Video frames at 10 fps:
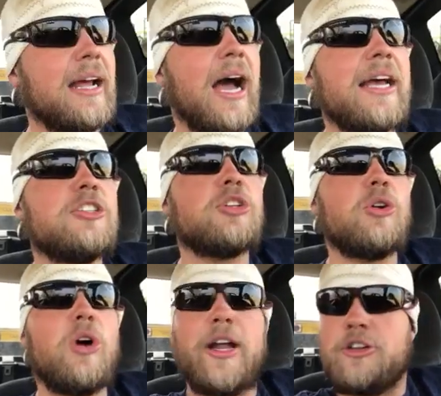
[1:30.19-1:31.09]
high
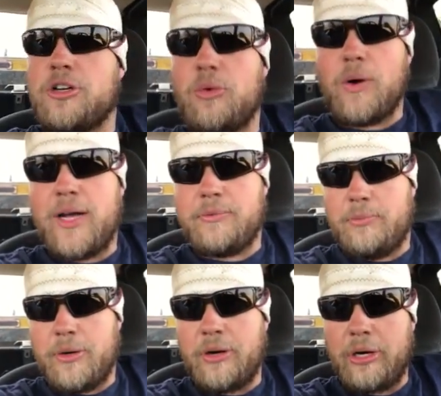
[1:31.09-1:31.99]
school, I took a welding
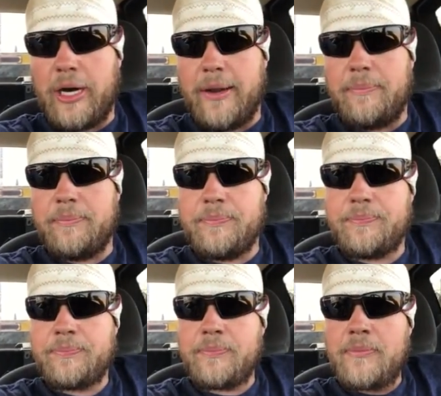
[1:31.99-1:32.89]
program.
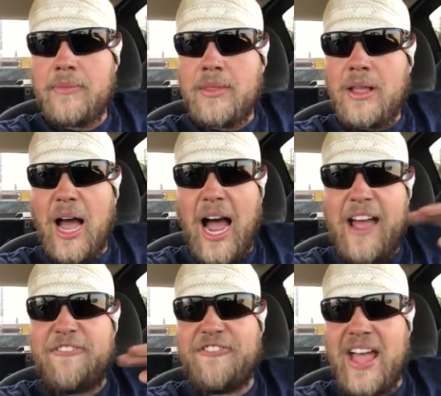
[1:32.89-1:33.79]

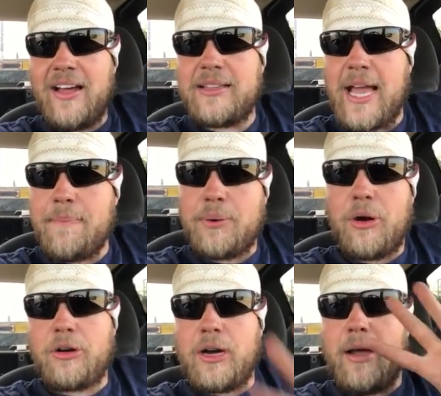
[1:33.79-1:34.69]
I failed that
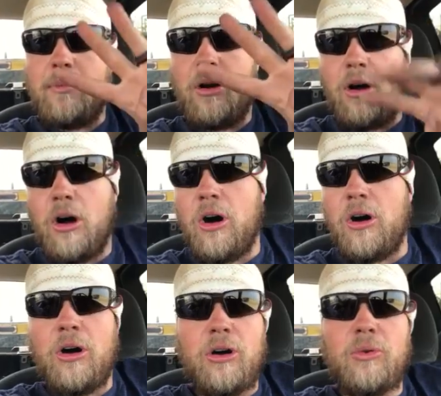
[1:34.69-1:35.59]
program I
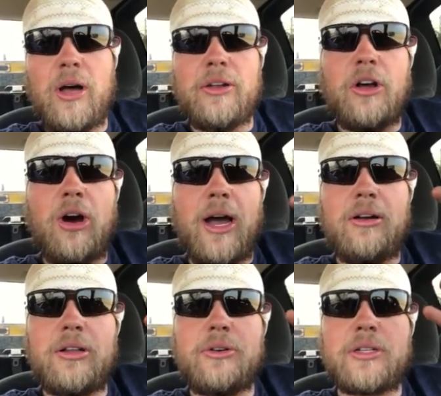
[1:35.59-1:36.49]

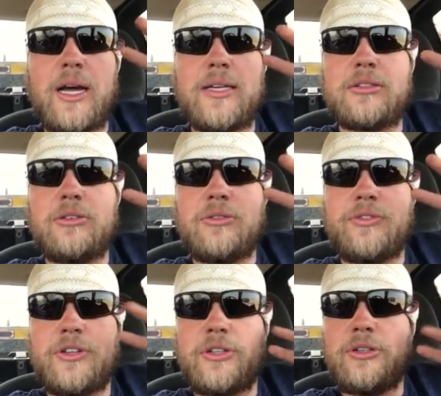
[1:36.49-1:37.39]
only went to high school
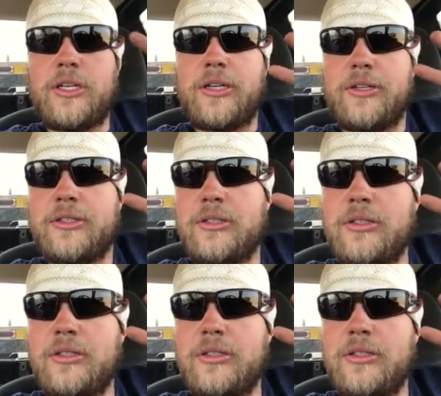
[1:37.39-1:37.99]
for 2 years.